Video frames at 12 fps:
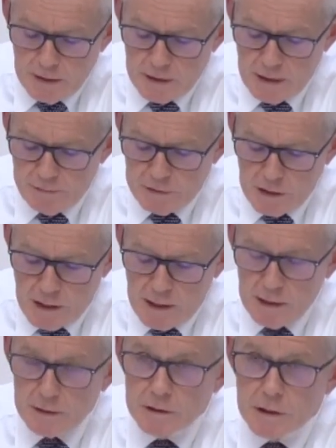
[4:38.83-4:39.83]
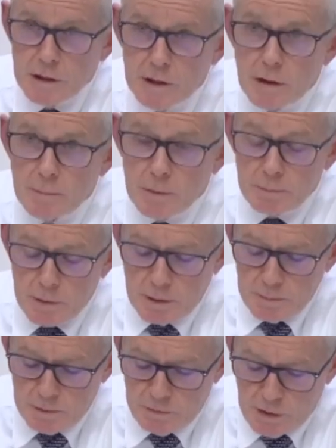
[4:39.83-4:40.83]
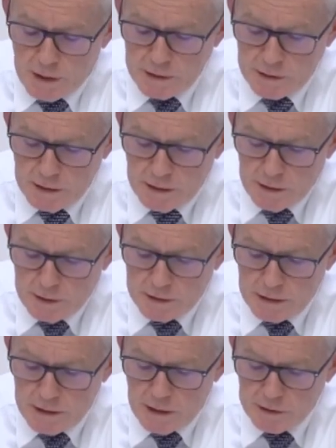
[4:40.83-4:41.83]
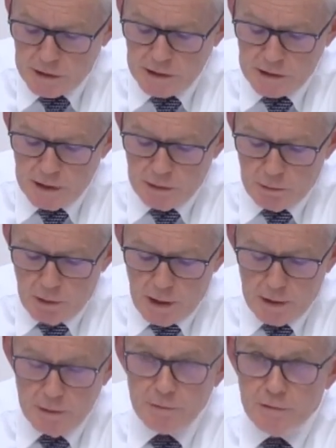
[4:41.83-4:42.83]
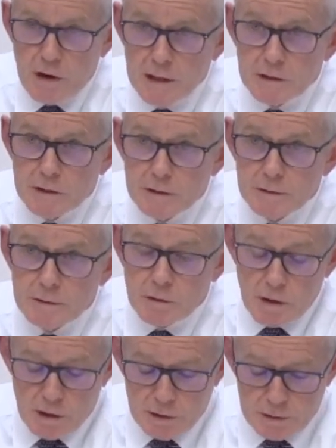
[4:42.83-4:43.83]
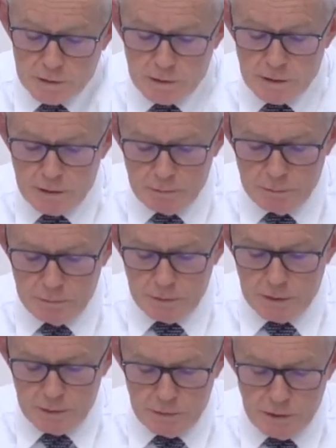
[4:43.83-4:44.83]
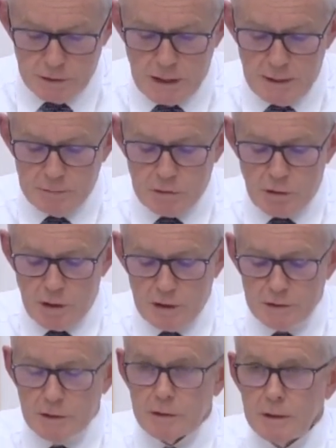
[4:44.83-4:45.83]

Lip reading: The FDA, in turn, I'm advised, did no testing and relied on Pfizer's trials, the same trials that